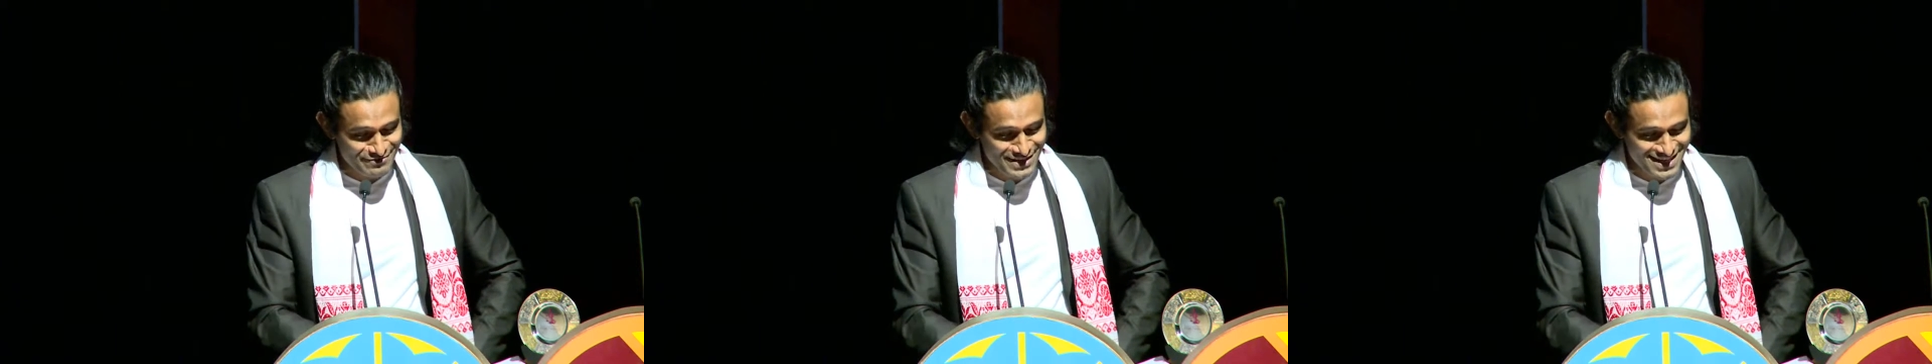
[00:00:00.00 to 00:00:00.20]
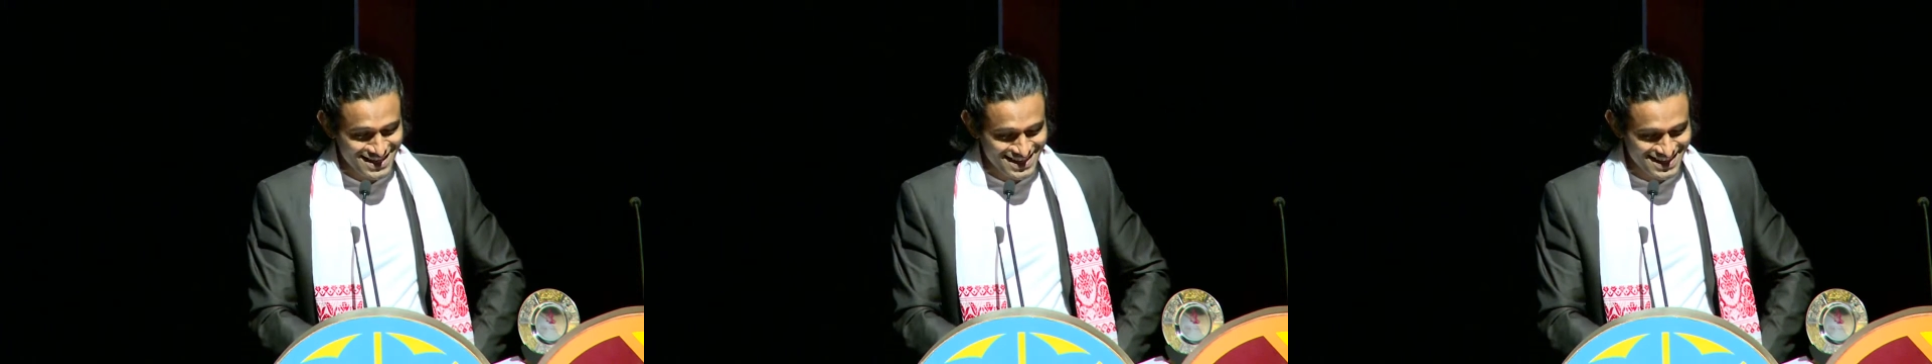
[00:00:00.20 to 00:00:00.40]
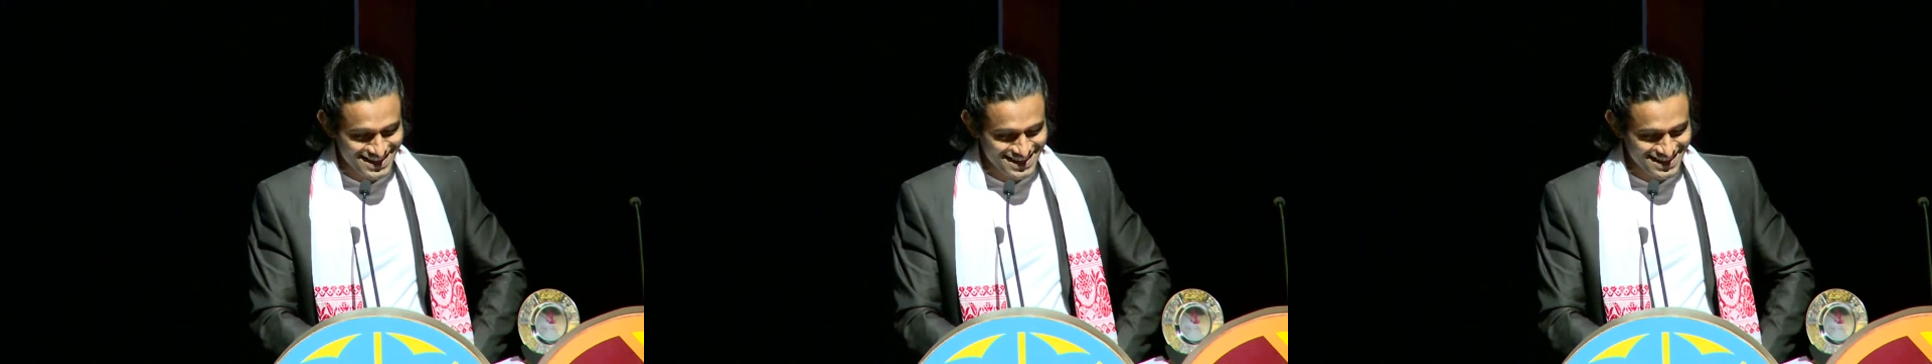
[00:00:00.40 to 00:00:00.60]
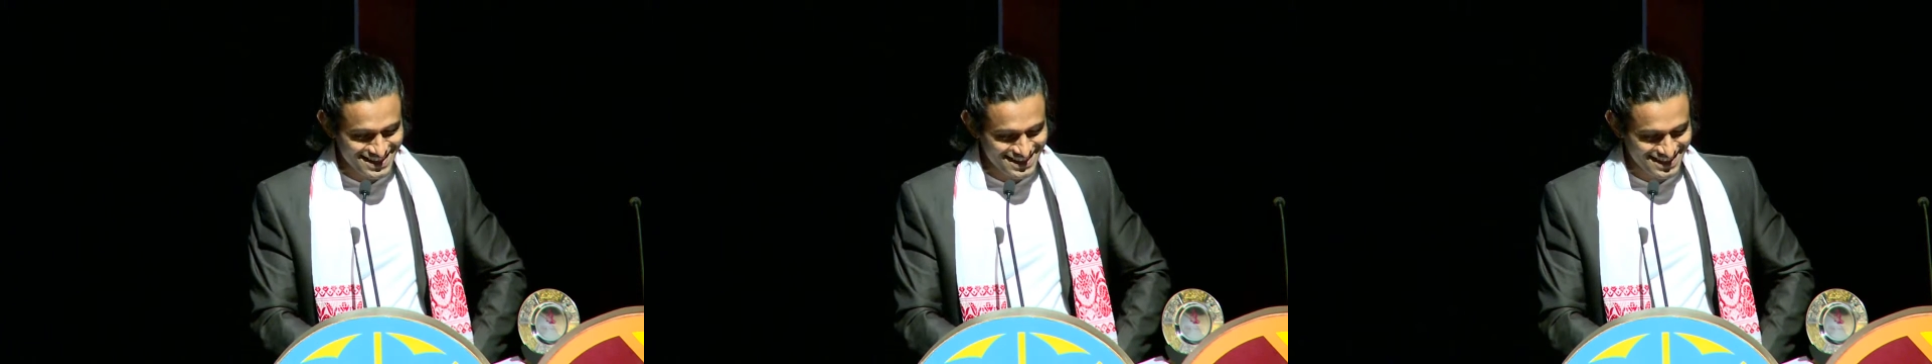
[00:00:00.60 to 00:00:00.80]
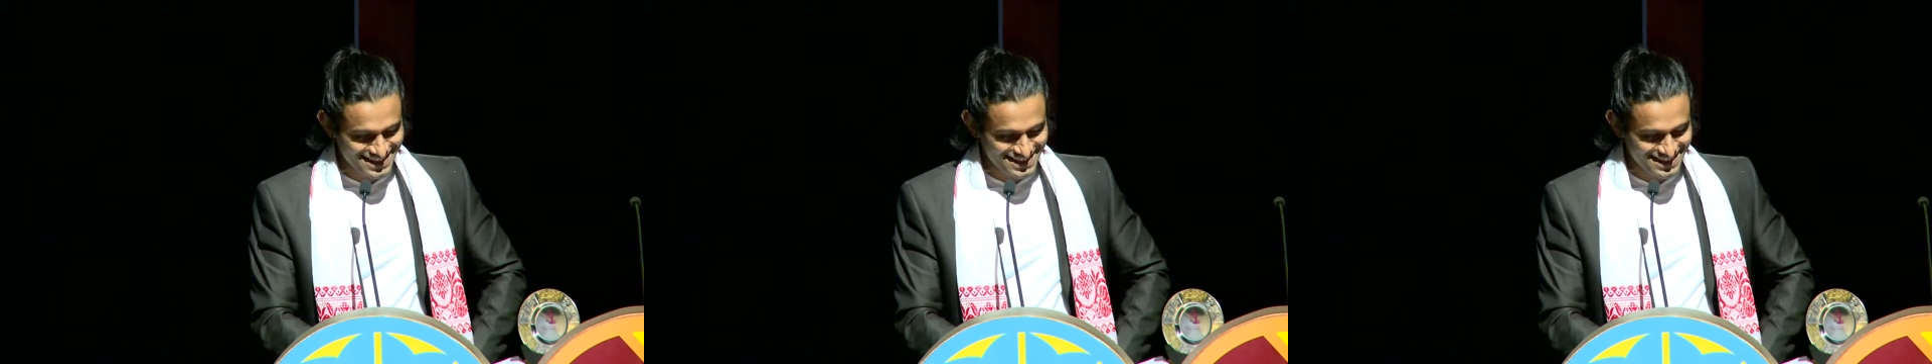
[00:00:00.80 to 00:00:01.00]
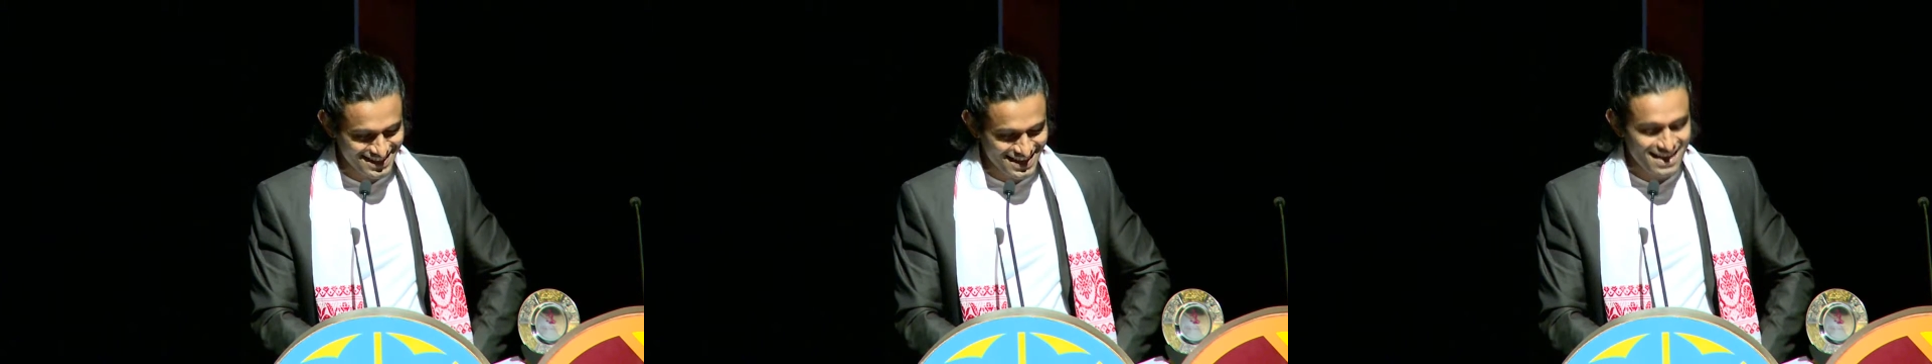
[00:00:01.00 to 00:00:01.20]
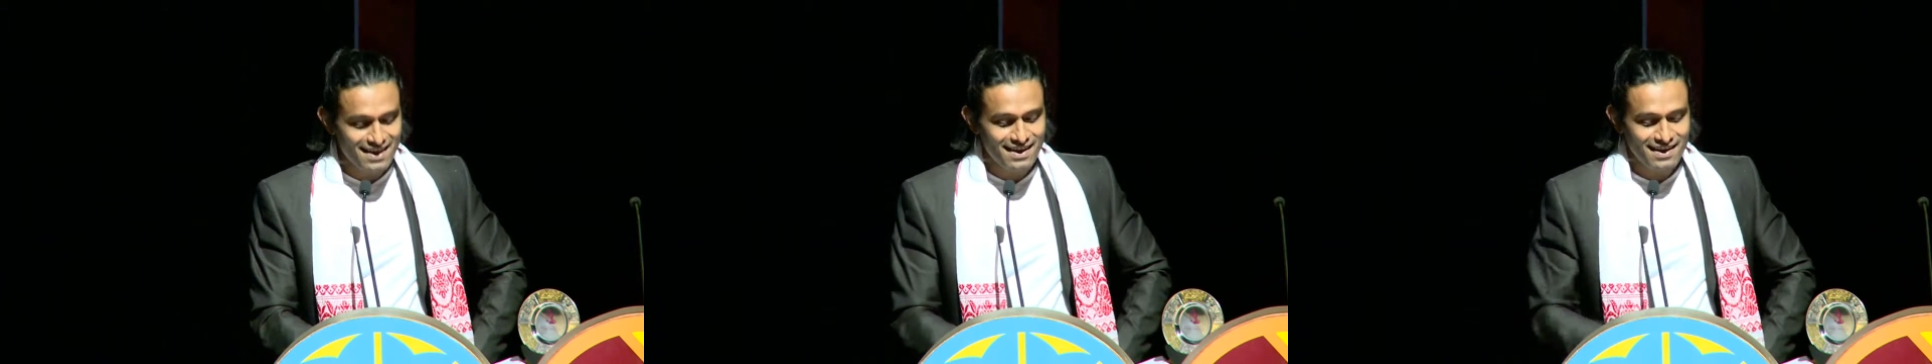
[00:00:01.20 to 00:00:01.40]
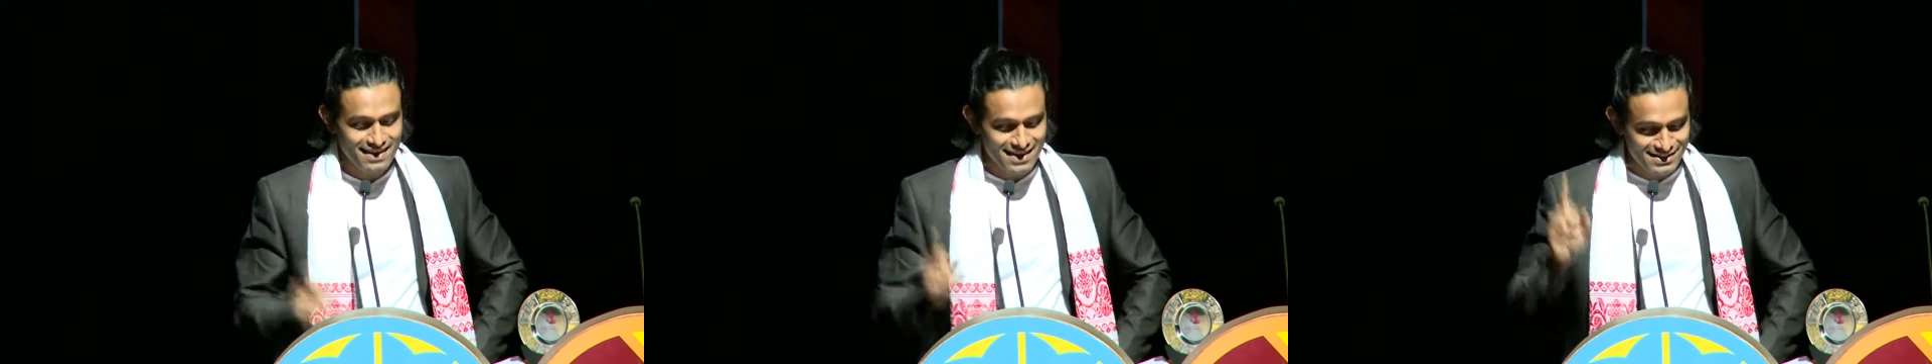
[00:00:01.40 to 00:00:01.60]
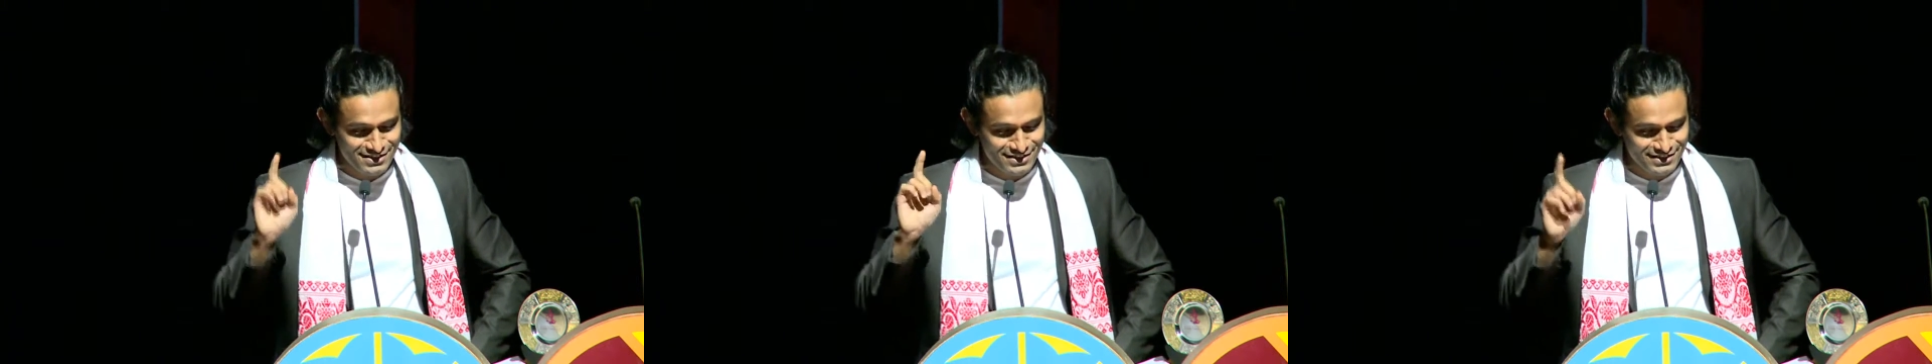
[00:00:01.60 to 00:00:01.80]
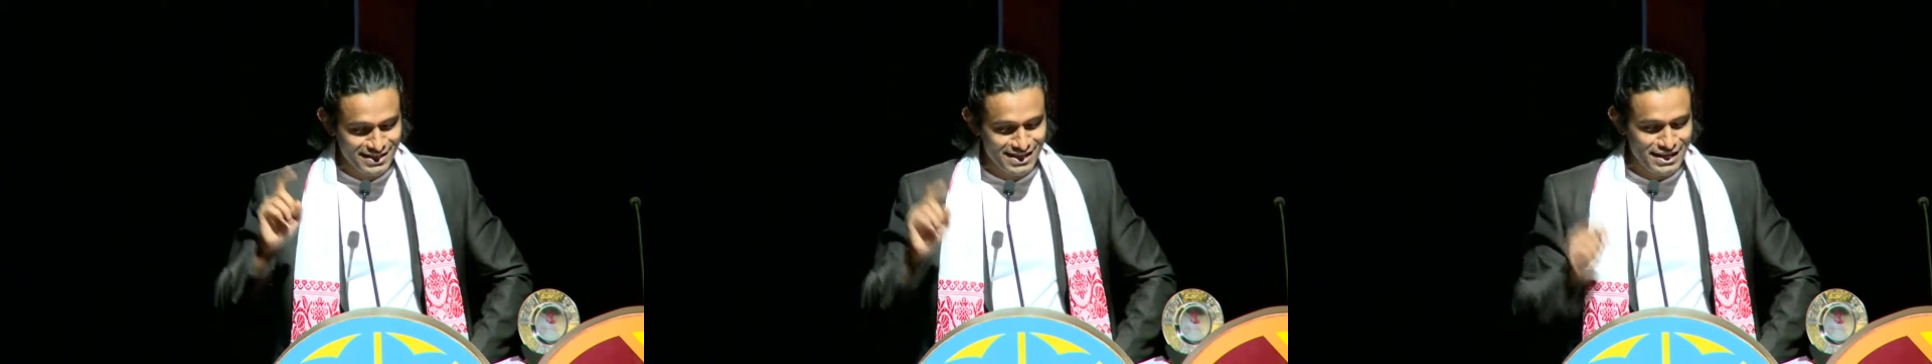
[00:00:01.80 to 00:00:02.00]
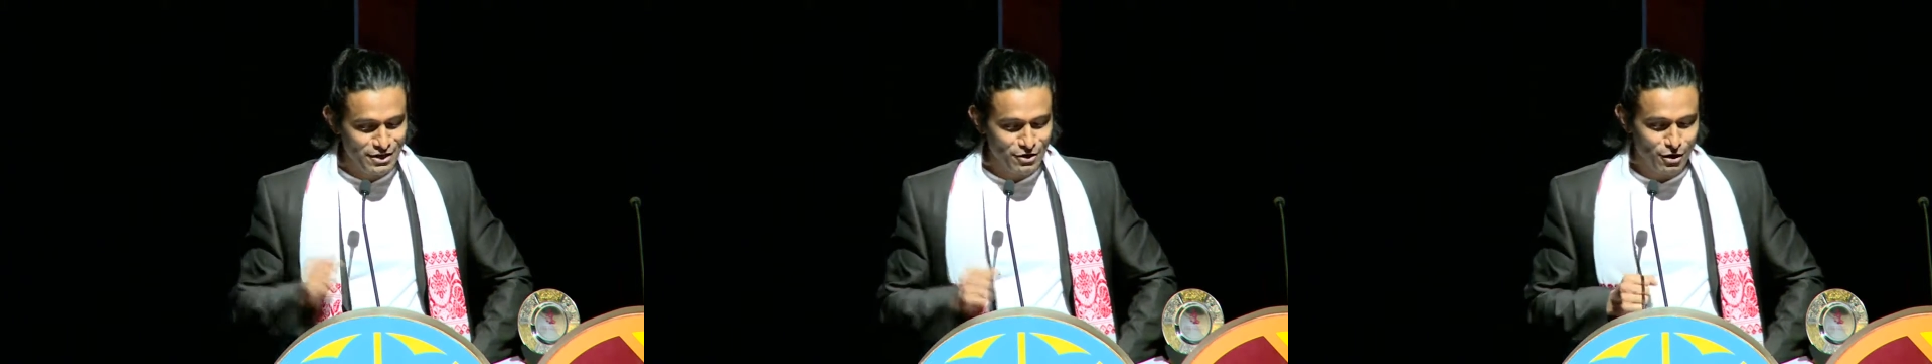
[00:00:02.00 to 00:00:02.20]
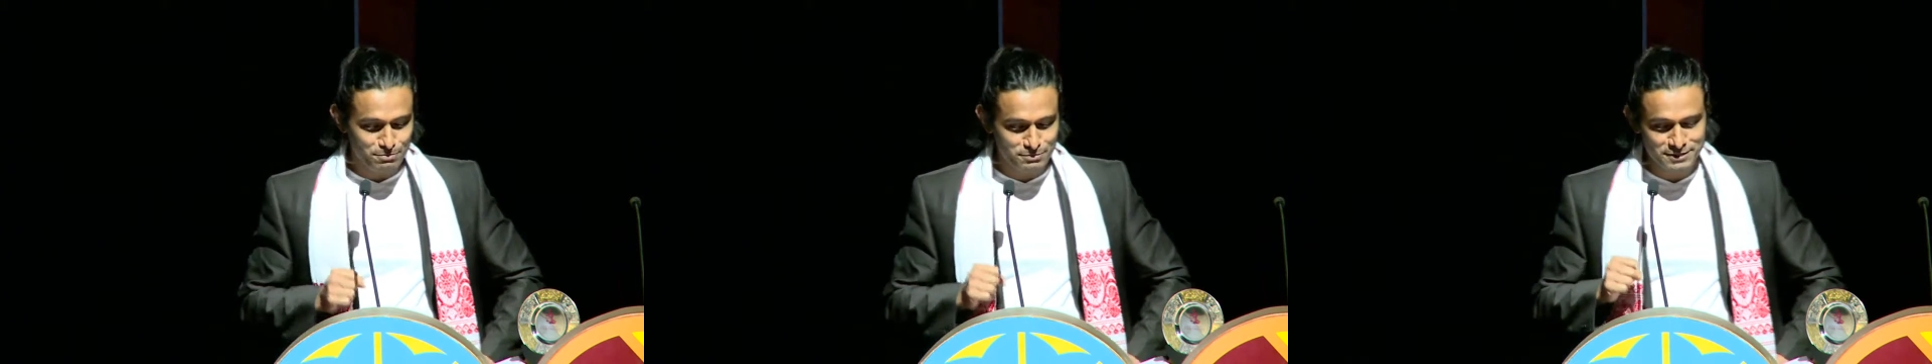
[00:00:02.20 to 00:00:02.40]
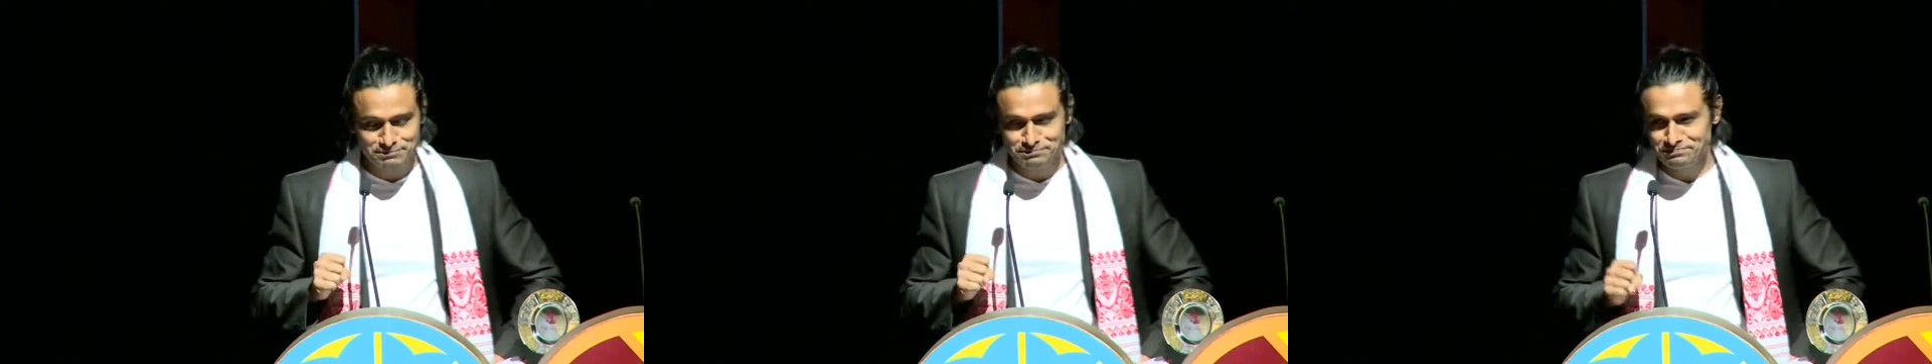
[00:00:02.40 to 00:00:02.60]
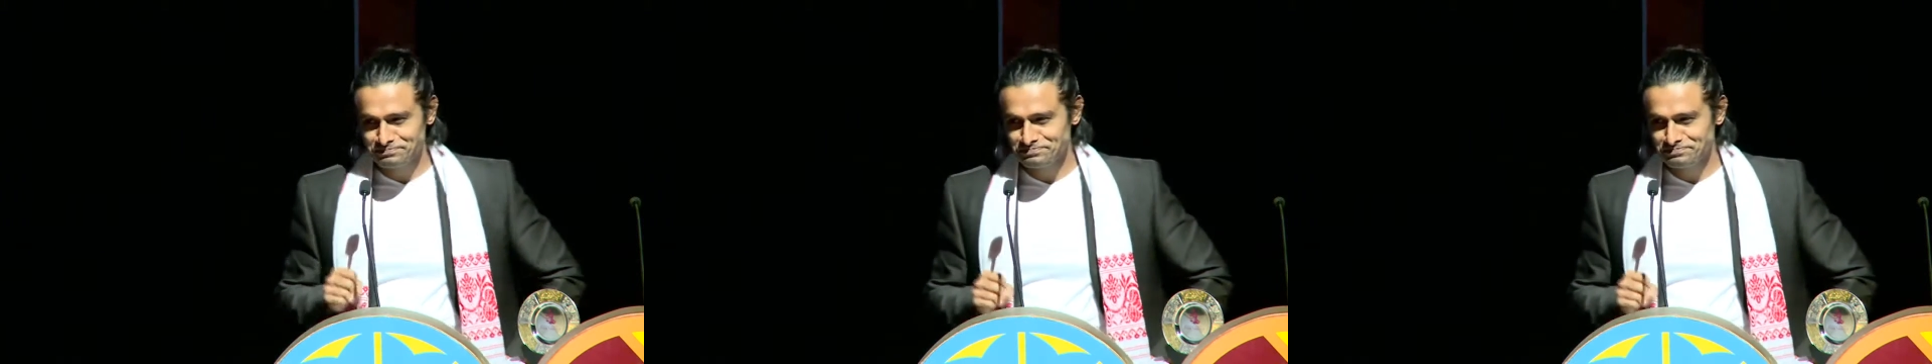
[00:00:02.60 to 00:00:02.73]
me. Yes, the Delhi cop.